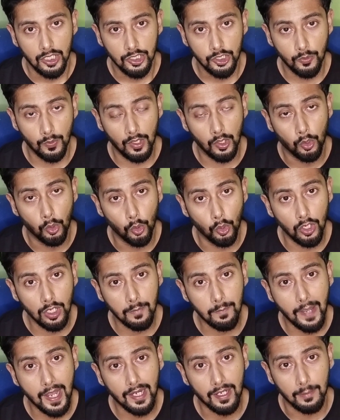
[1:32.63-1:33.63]
you will
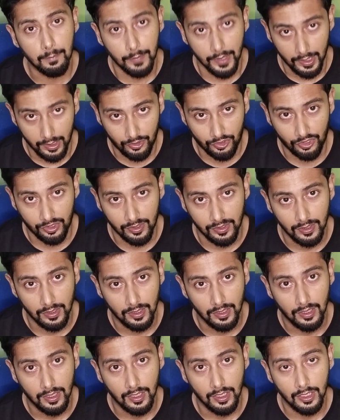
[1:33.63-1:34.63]
hold back a bit.
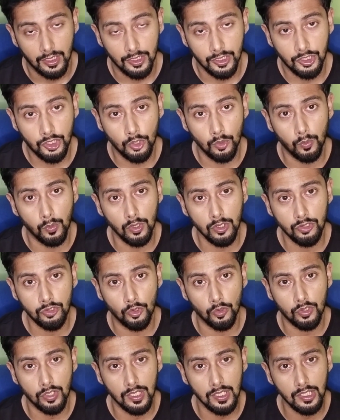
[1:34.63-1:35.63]
You won't
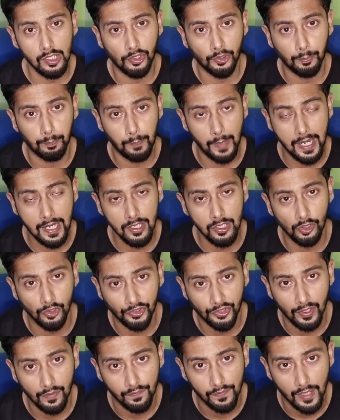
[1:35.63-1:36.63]
totally spend
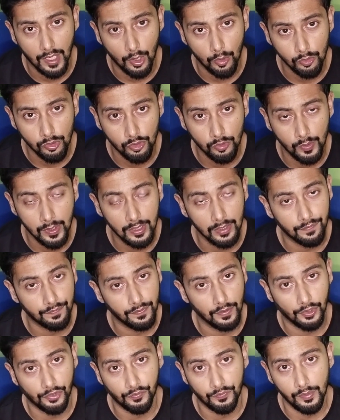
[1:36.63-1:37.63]
yourself out doing the
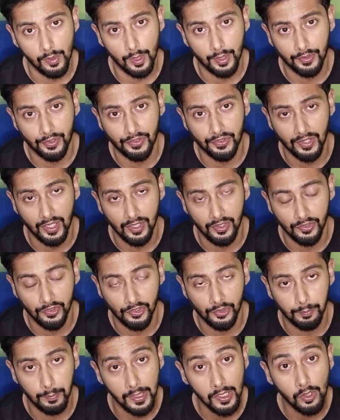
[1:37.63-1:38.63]
first few
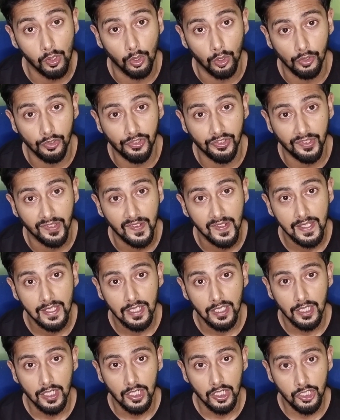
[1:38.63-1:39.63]
exercises because
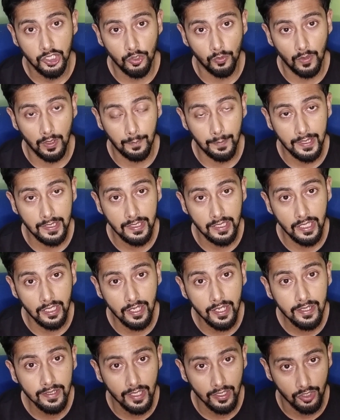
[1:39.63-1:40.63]
you will be
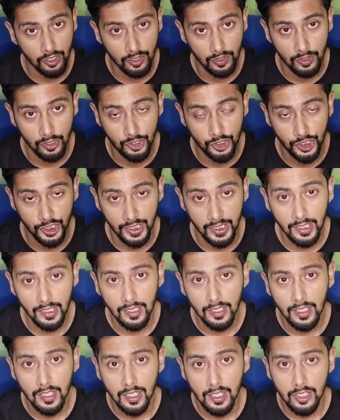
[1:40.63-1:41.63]
needing that
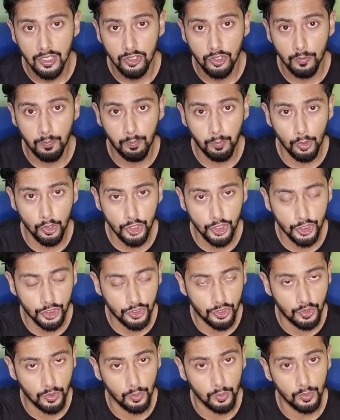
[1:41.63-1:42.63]
energy to push
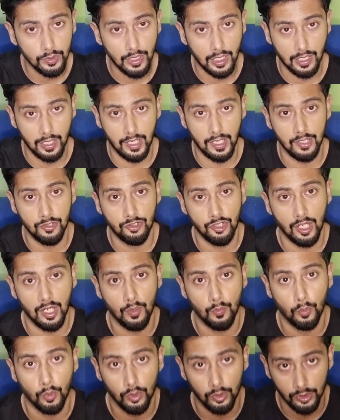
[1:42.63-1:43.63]
through that
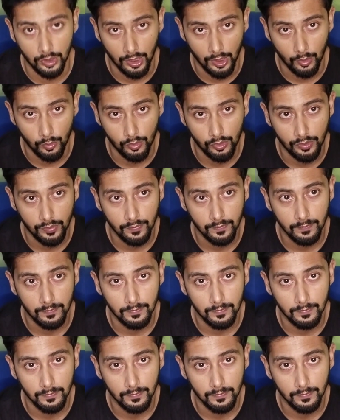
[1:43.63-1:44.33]
entire workout.